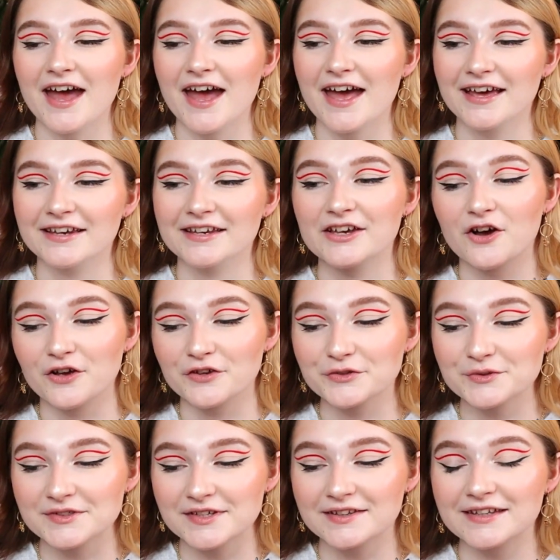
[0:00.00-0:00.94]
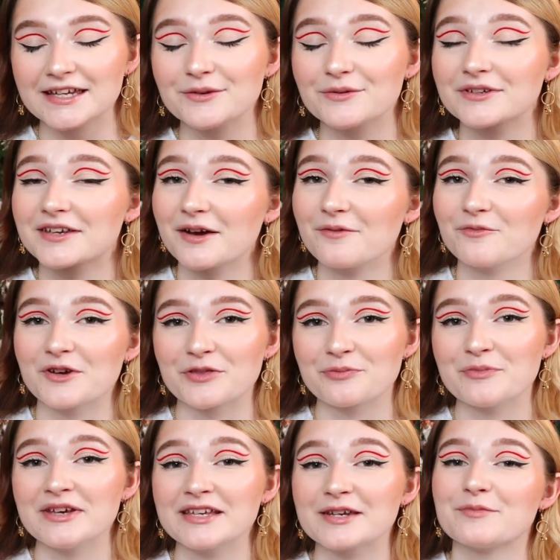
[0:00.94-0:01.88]
And he also said that he would come
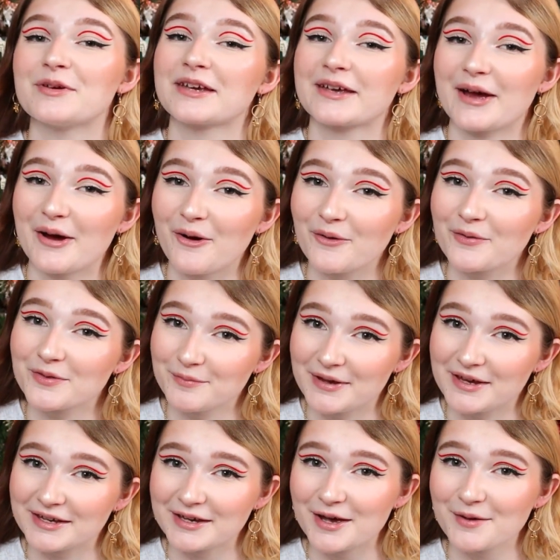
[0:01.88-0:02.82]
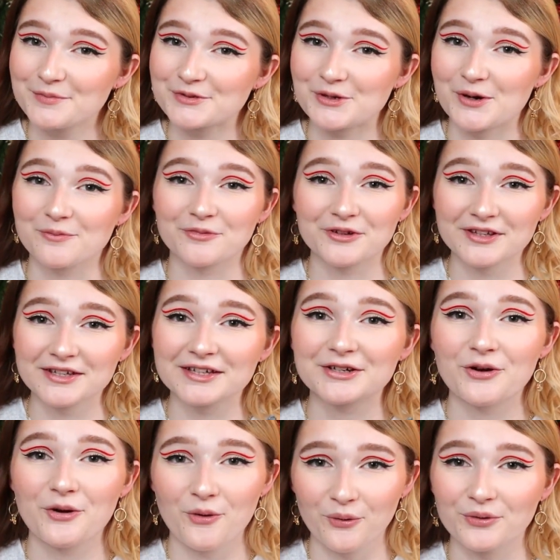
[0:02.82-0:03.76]
with me to pick out the makeup, so I'm really
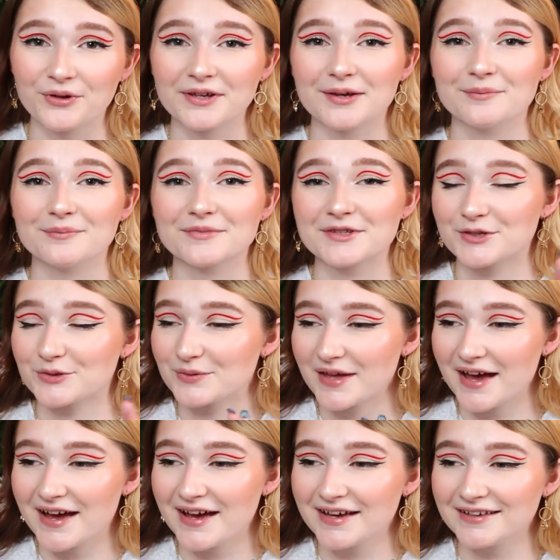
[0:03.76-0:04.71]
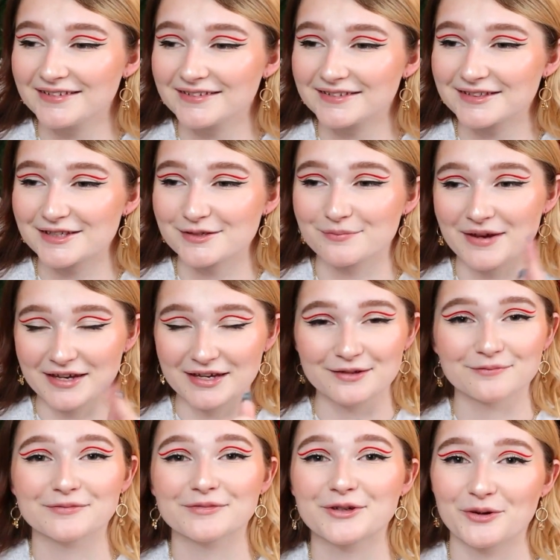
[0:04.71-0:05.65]
gonna hold him to that to make
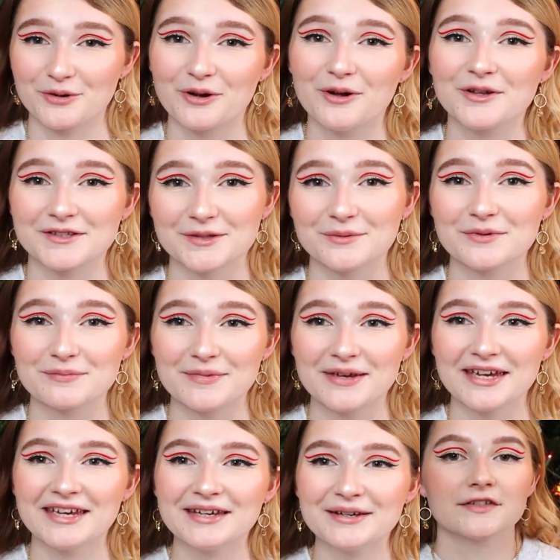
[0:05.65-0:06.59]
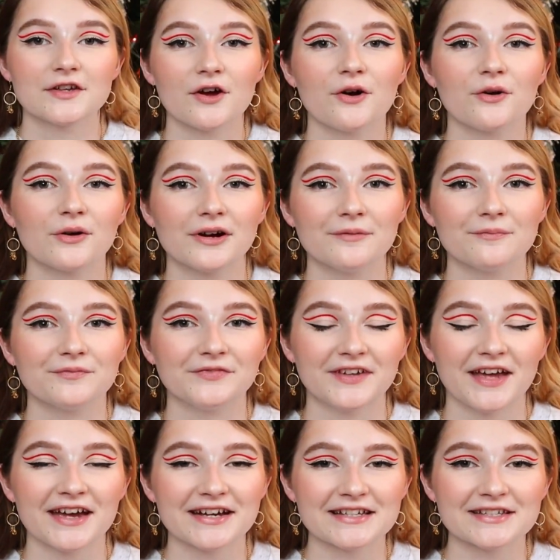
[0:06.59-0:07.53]
him go to Ulta with me. So
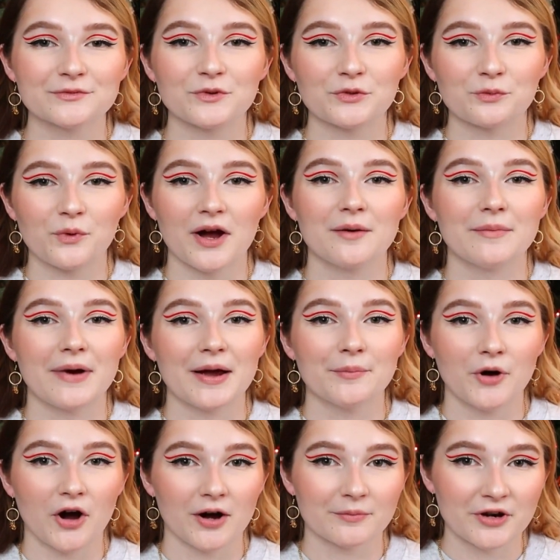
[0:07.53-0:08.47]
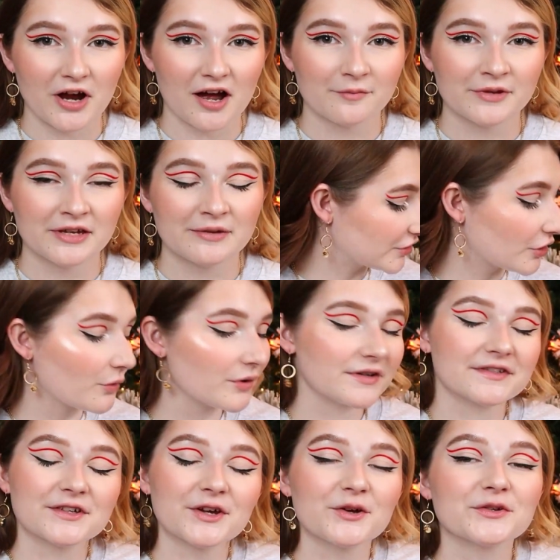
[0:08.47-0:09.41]
next with what my mom got me, she
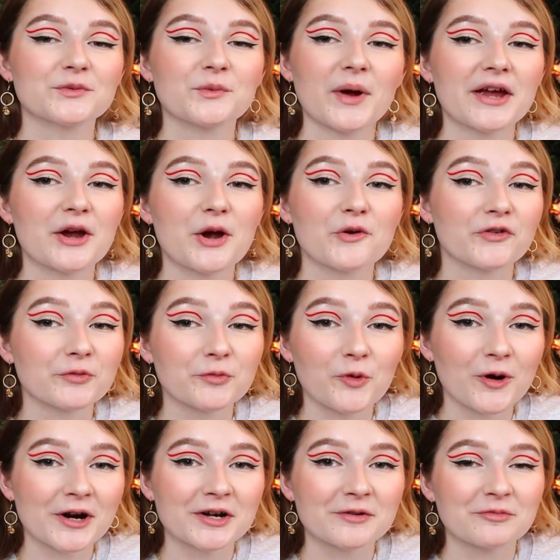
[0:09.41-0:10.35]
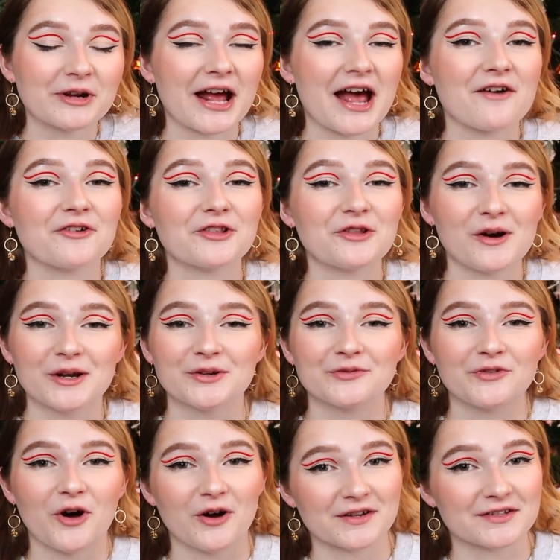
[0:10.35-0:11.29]
always goes way overboard, but I have a lot
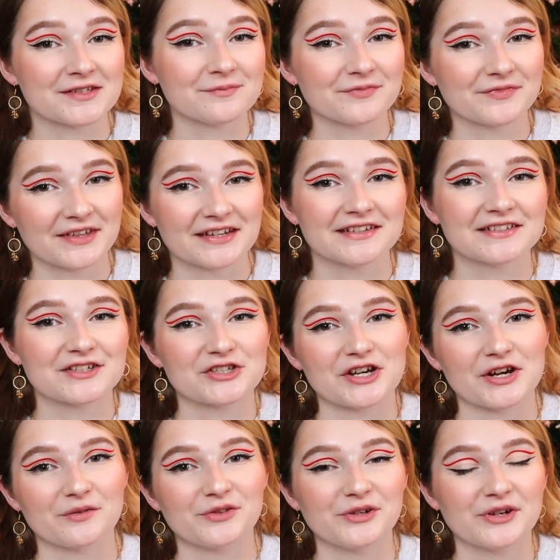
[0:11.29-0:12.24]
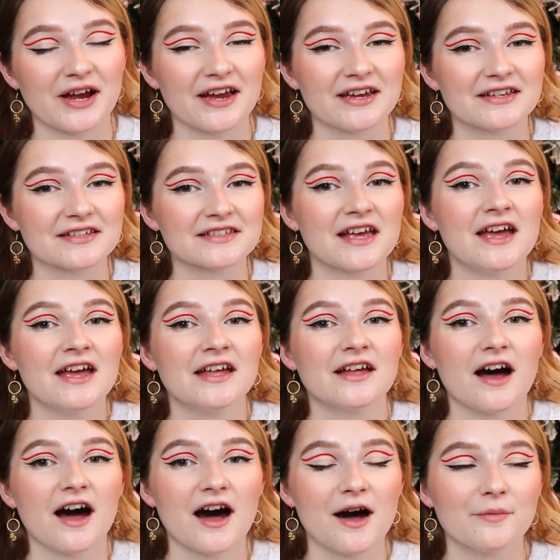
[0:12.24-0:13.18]
of awesome things to share with you guys.
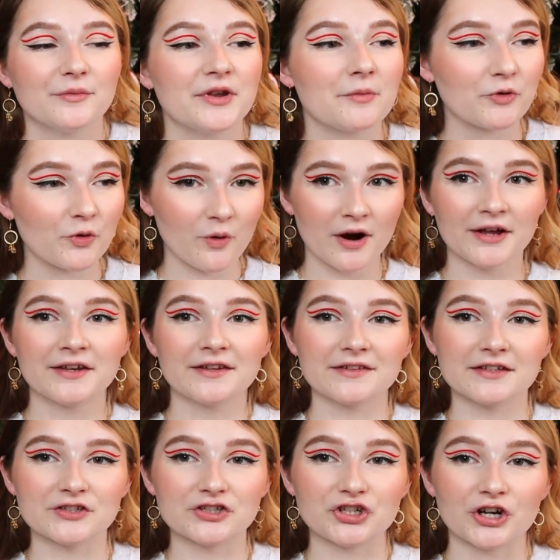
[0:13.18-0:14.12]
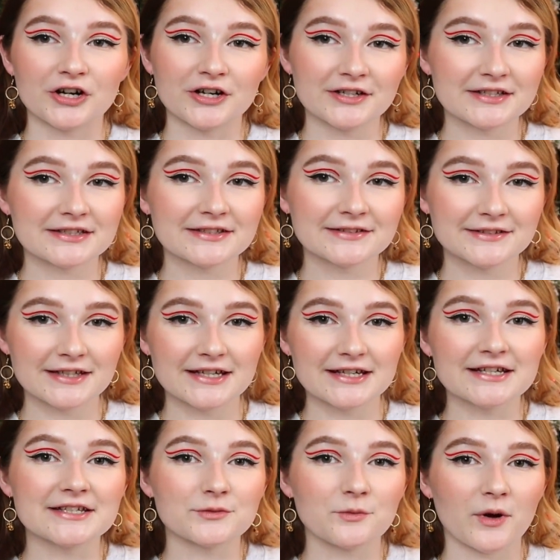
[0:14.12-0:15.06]
Um, number one, this shirt
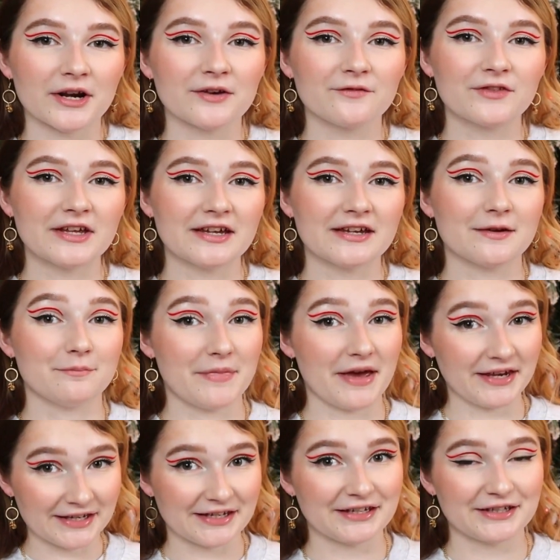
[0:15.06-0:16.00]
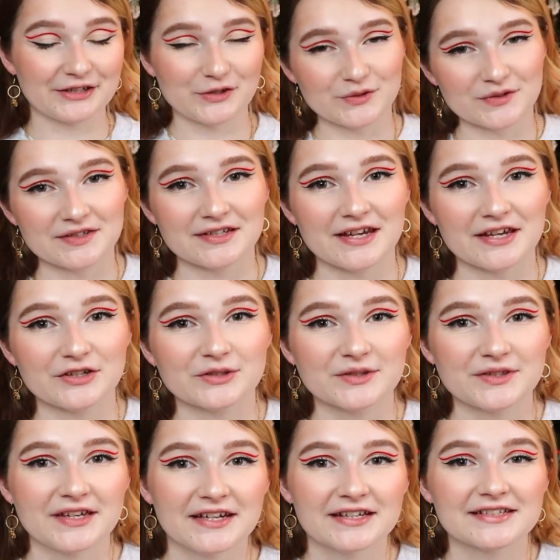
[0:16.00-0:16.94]
is one of the many goose and
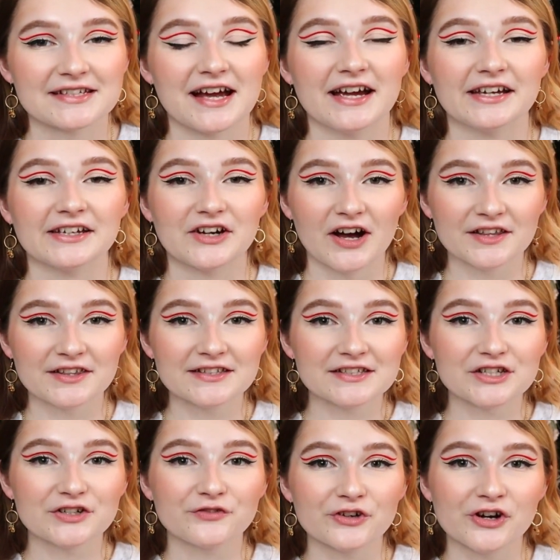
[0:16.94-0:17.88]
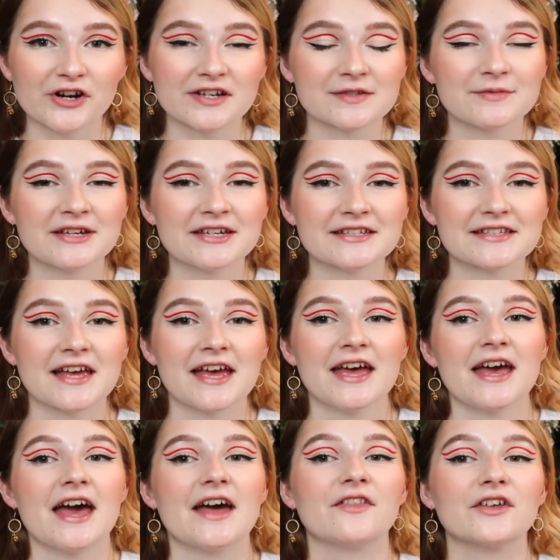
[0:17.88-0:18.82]
gander things I got this year for Christmas.
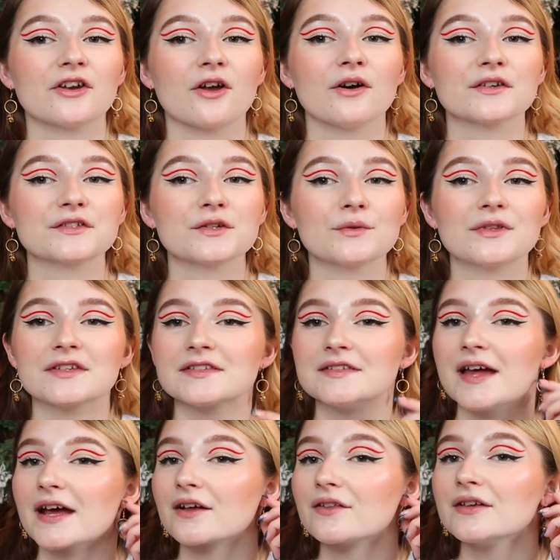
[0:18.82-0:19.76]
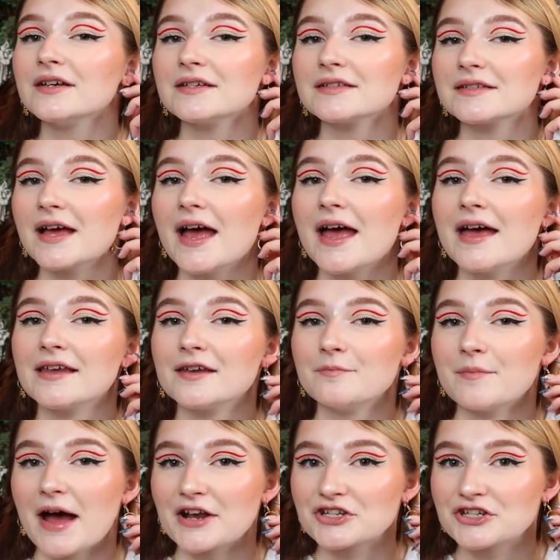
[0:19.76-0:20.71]
And then also this necklace
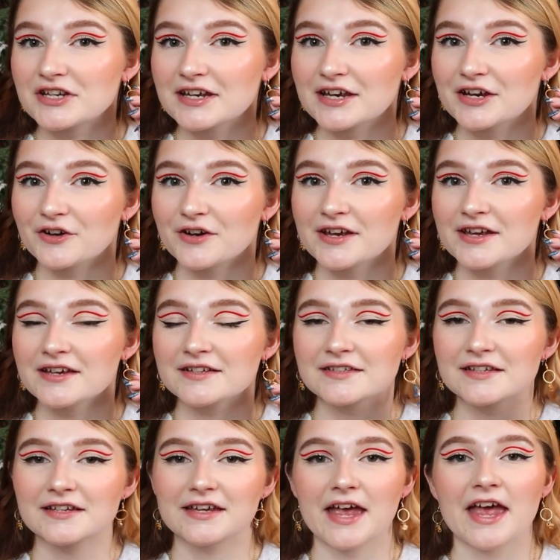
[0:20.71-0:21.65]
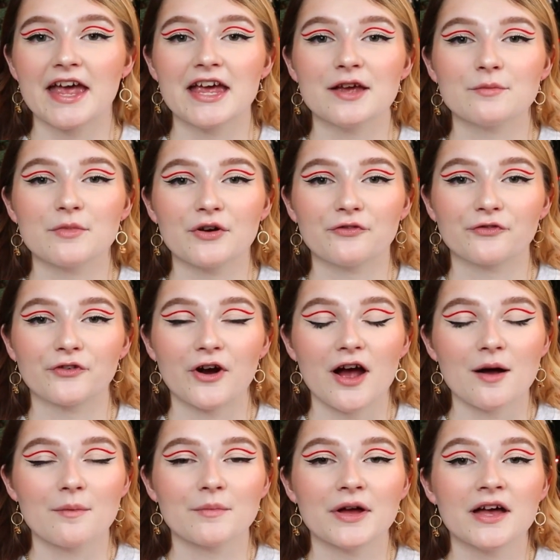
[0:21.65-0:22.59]
and matching earrings came
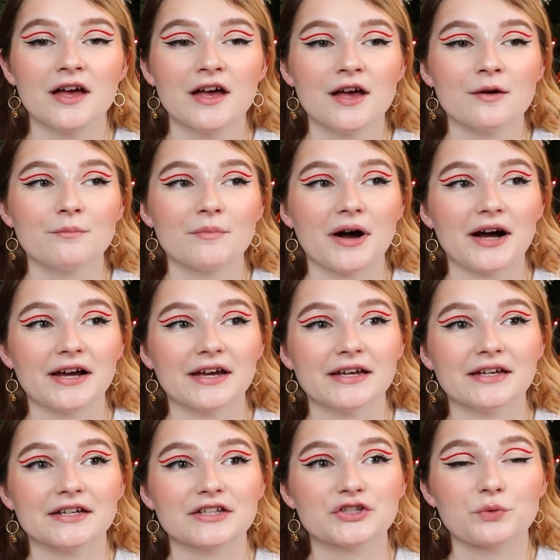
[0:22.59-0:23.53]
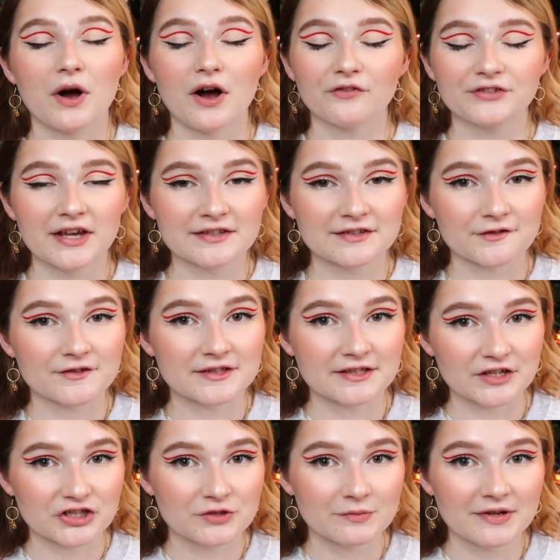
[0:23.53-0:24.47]
from my 12 days of
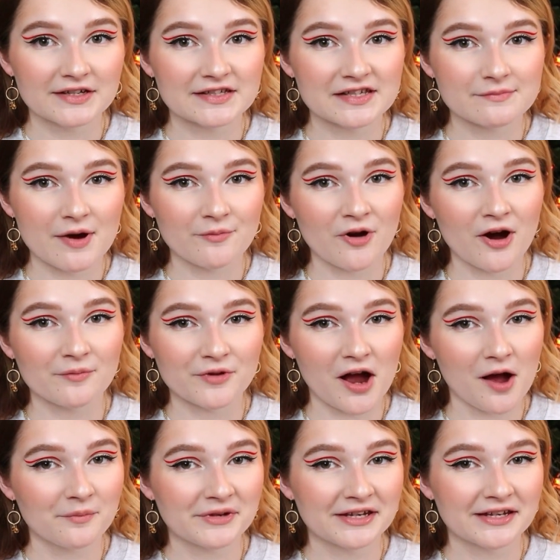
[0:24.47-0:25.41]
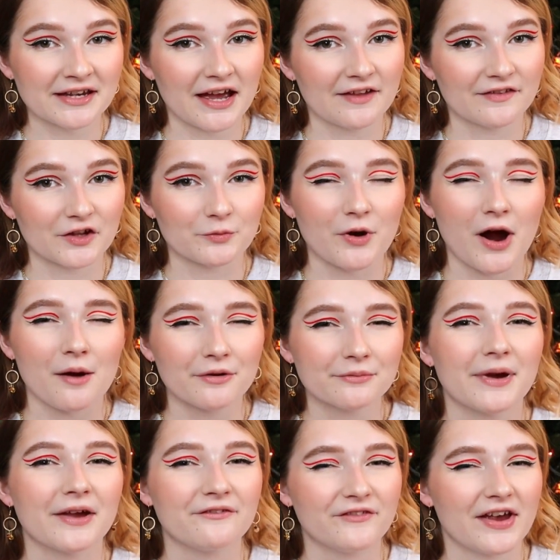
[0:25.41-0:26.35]
Stitch that my mom got me and they're probably
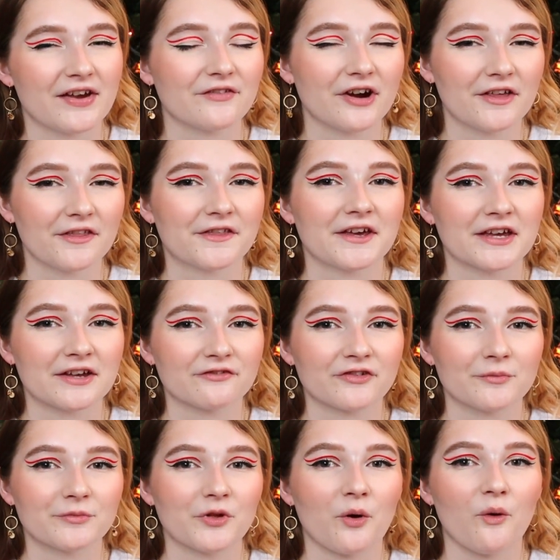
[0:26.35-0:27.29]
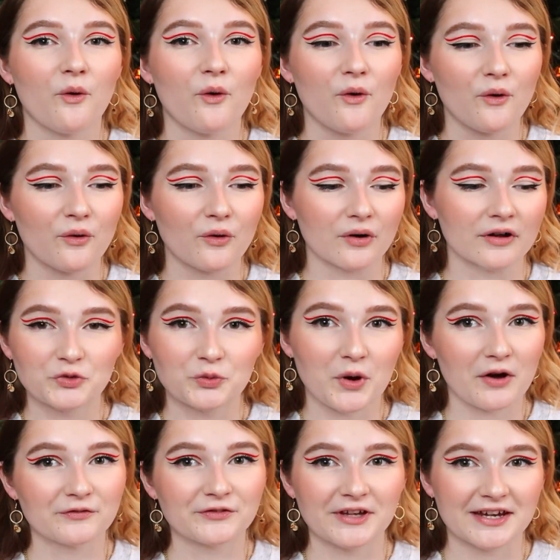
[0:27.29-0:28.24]
my favorite thing from the whole
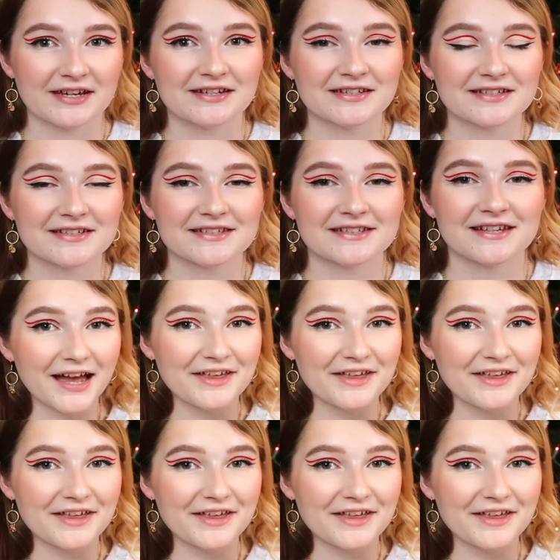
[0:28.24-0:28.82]
12 days.